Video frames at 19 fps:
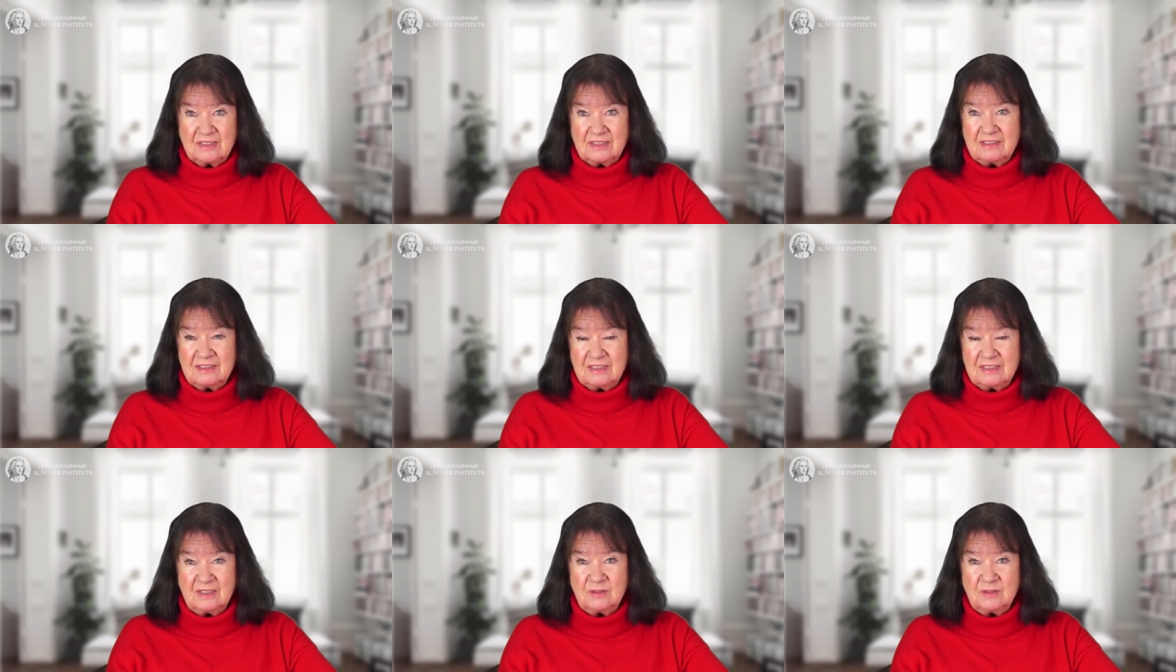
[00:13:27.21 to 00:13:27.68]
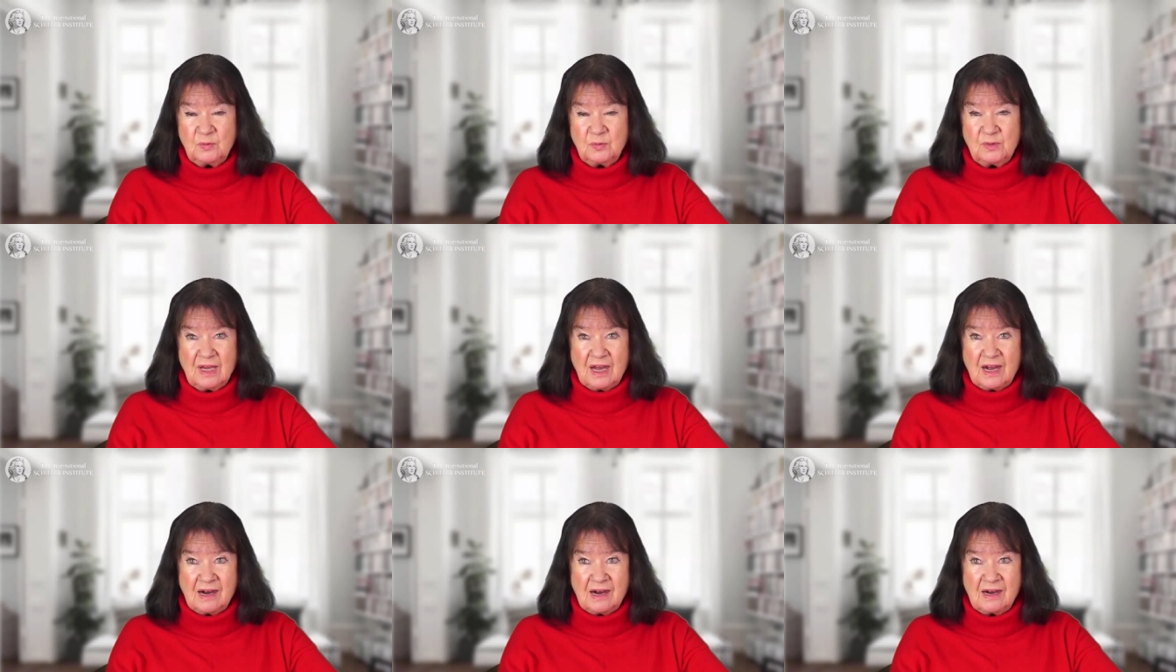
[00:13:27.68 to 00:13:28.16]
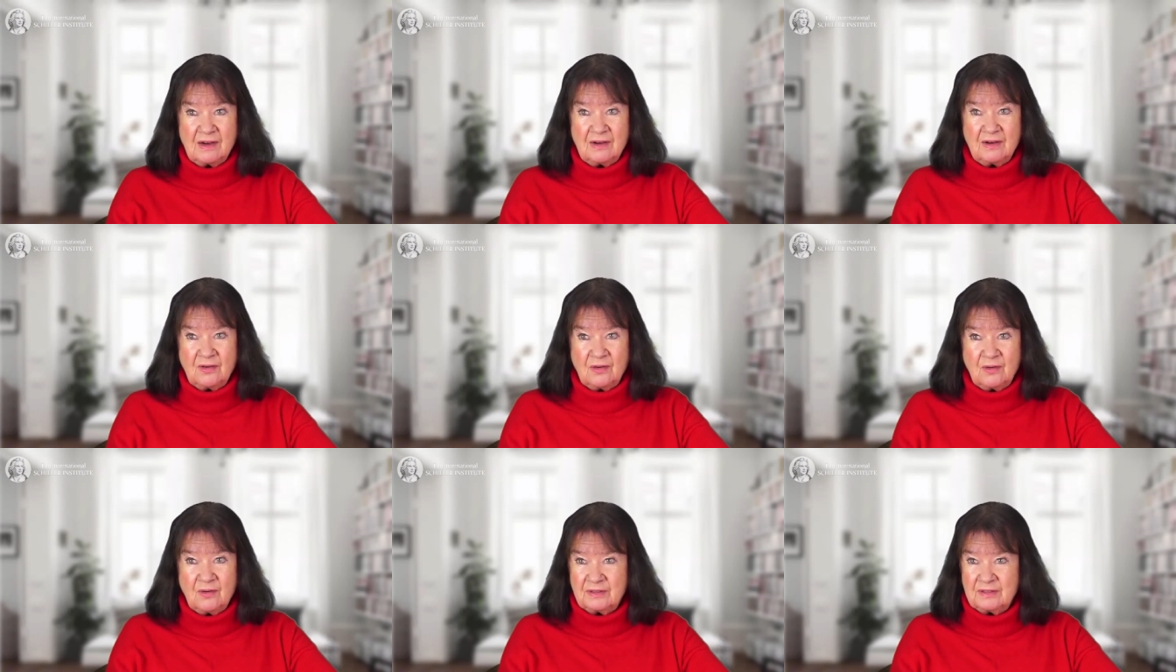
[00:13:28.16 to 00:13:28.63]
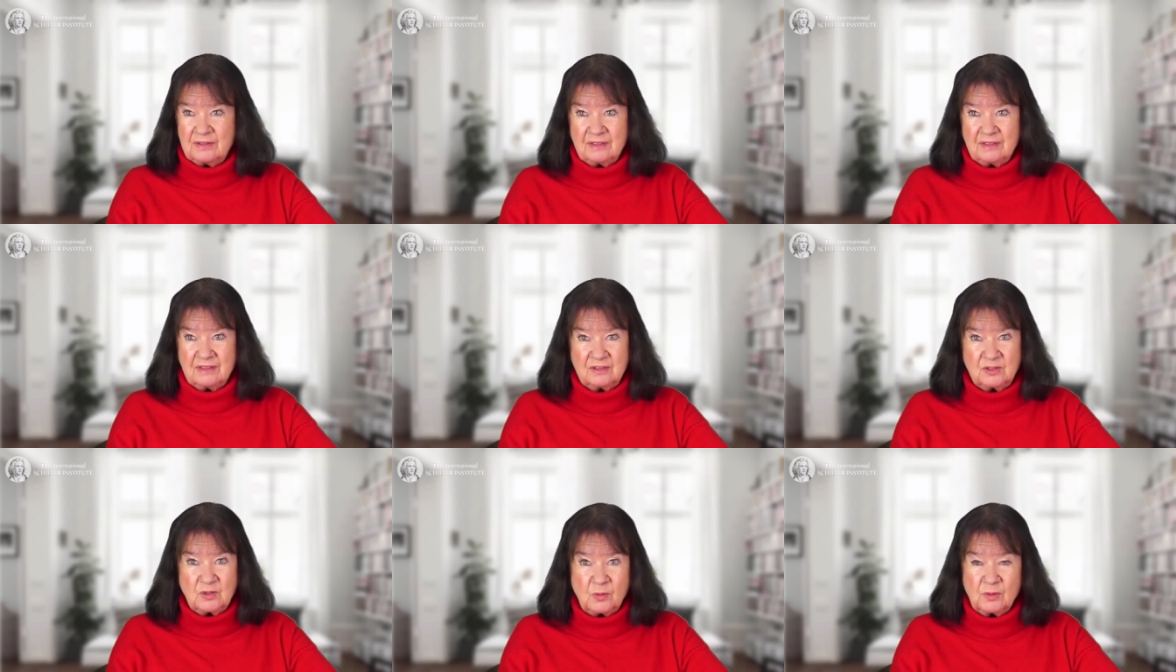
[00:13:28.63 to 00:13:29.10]
indeed we are on
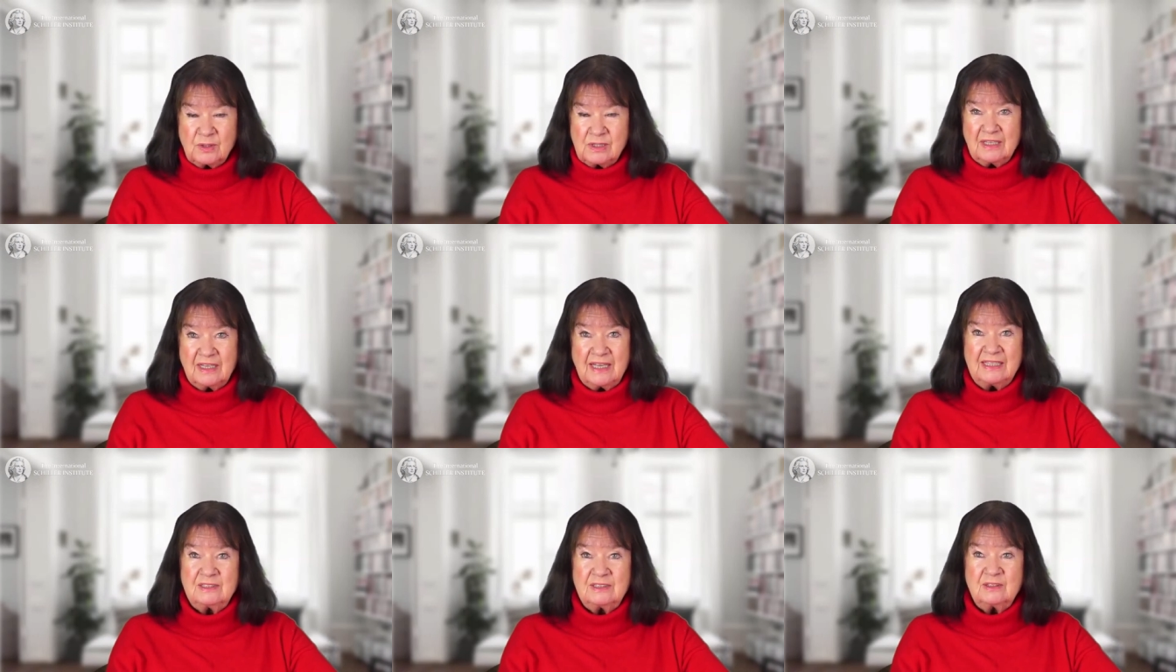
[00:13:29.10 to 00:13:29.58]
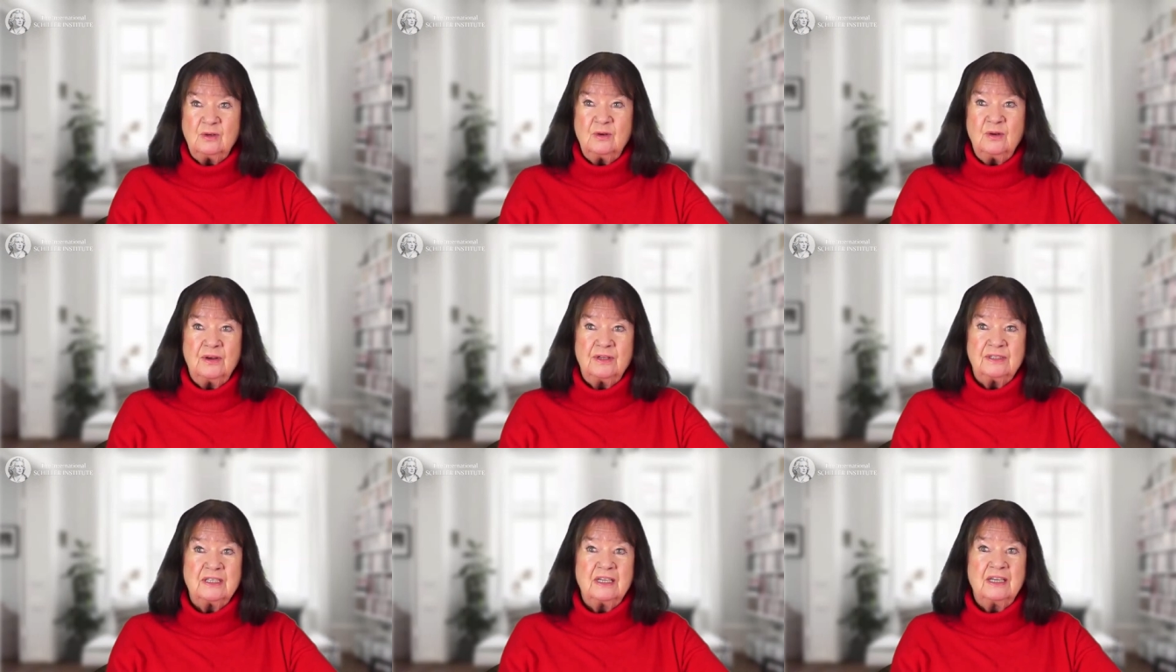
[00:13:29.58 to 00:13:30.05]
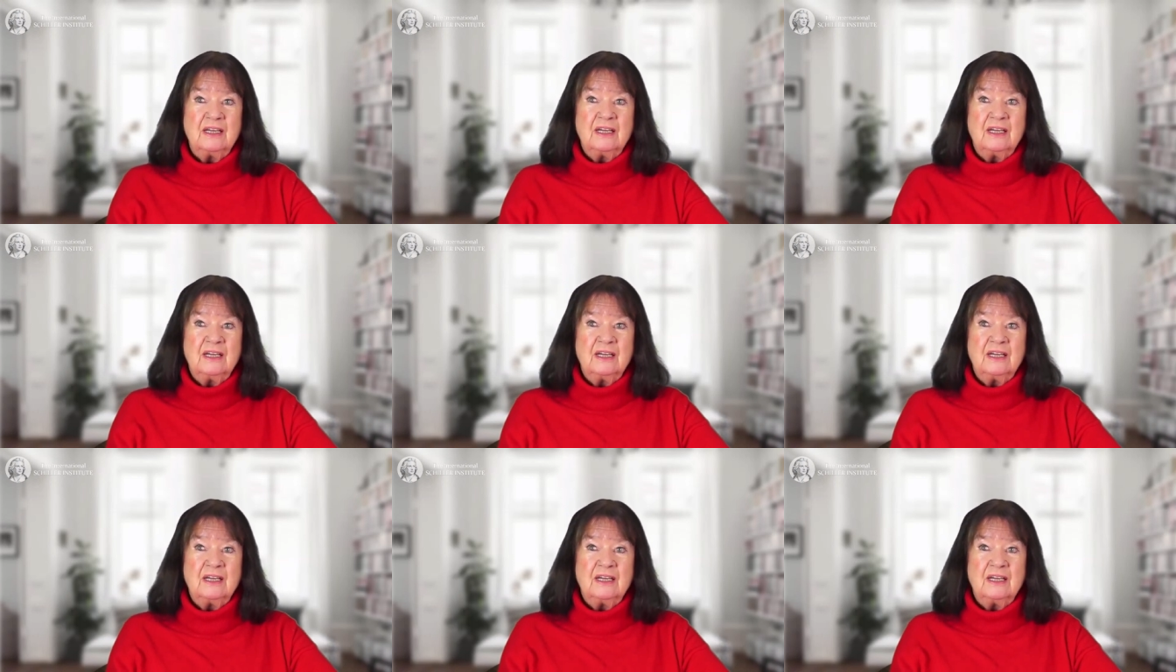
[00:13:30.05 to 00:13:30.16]
total red alert